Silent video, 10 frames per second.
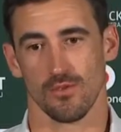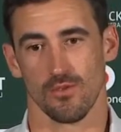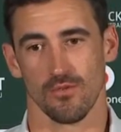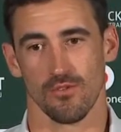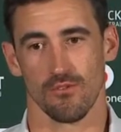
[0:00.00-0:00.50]

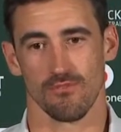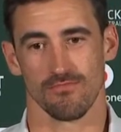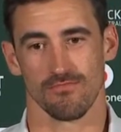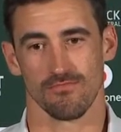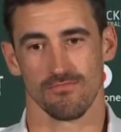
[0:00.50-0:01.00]
We're all
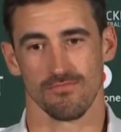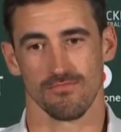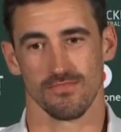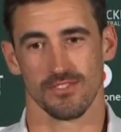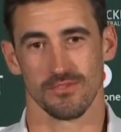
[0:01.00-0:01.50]

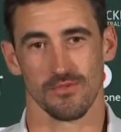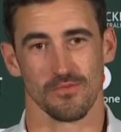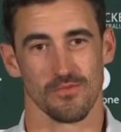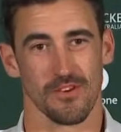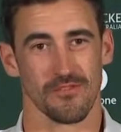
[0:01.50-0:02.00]
still
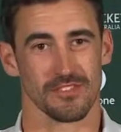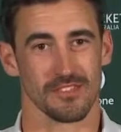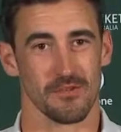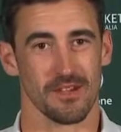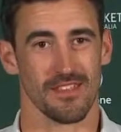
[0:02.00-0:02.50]

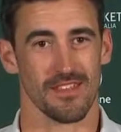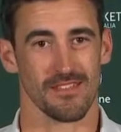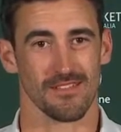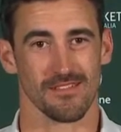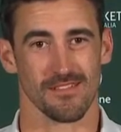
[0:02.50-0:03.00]
obviously aware that
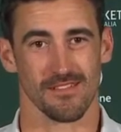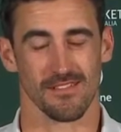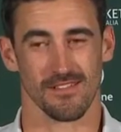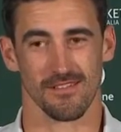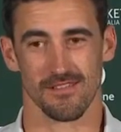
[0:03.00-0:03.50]

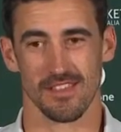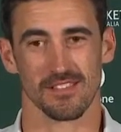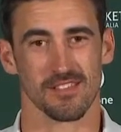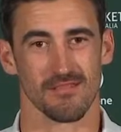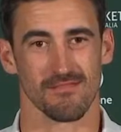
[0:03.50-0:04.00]

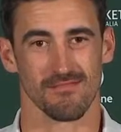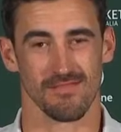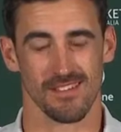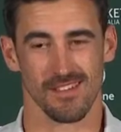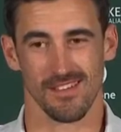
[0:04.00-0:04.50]
things can
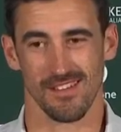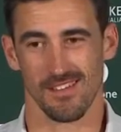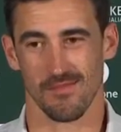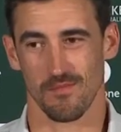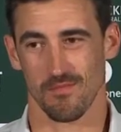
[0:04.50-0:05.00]

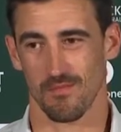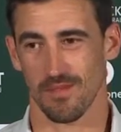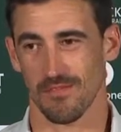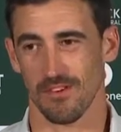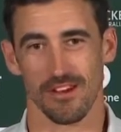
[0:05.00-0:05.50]

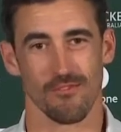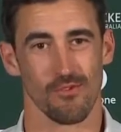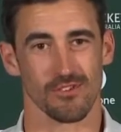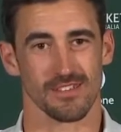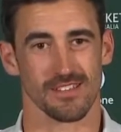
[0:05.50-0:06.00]
be very
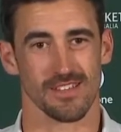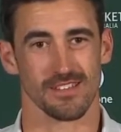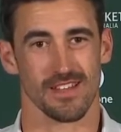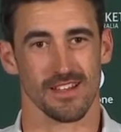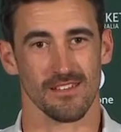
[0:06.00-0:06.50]
unfortunate and you get
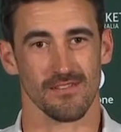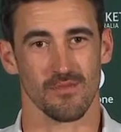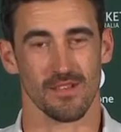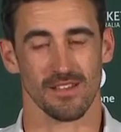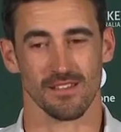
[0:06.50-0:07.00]
stuck in a few
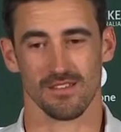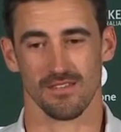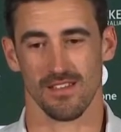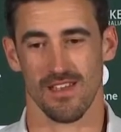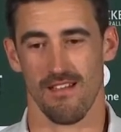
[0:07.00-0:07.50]

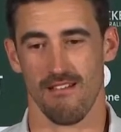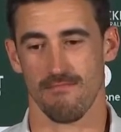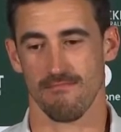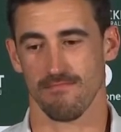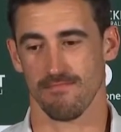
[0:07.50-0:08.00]
places. I
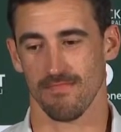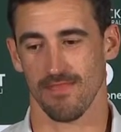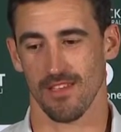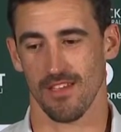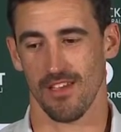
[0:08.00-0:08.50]

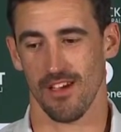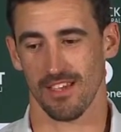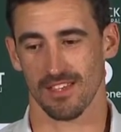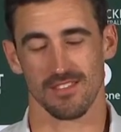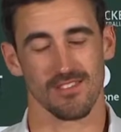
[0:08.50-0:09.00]

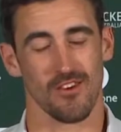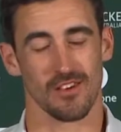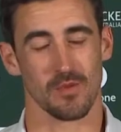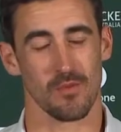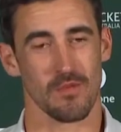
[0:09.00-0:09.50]
guess
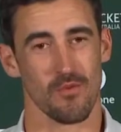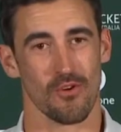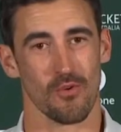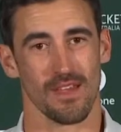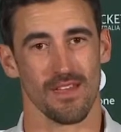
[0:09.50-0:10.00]
guys might be
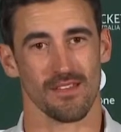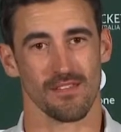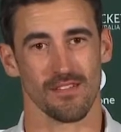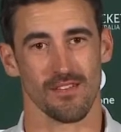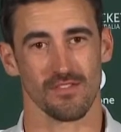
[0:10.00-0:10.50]
more aware,
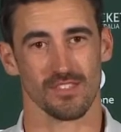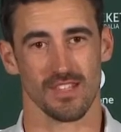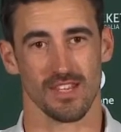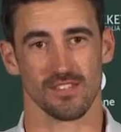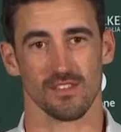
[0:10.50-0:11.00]
obviously, in
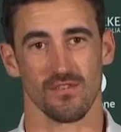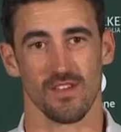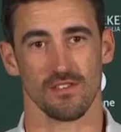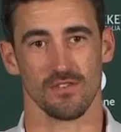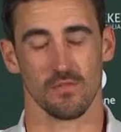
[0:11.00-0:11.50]
the next two
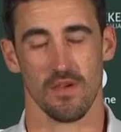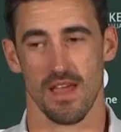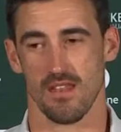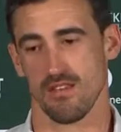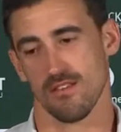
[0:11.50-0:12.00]
venues,
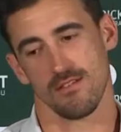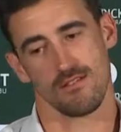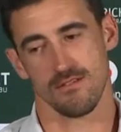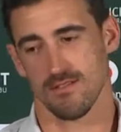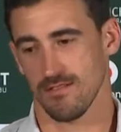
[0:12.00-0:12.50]
but
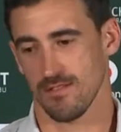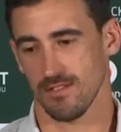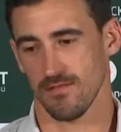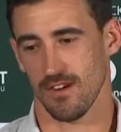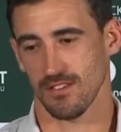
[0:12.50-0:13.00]

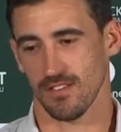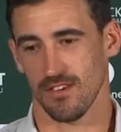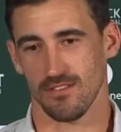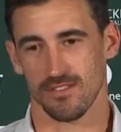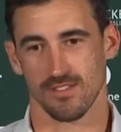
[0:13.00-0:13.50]
as far as it
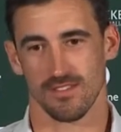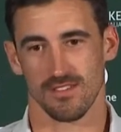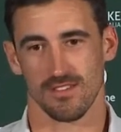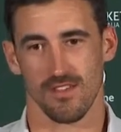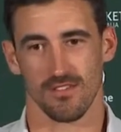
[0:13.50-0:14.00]
goes,
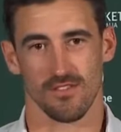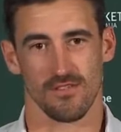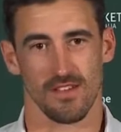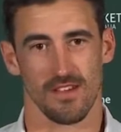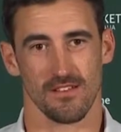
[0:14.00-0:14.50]
it's closed
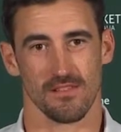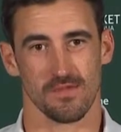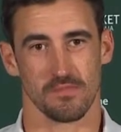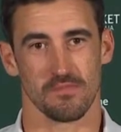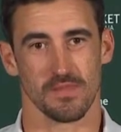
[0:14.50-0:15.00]
off now.
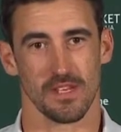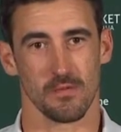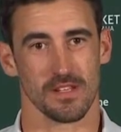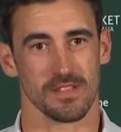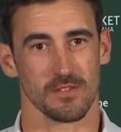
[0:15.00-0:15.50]
We're here to
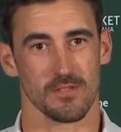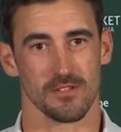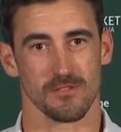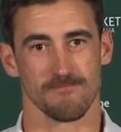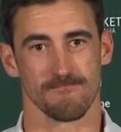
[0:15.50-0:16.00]
win a test match.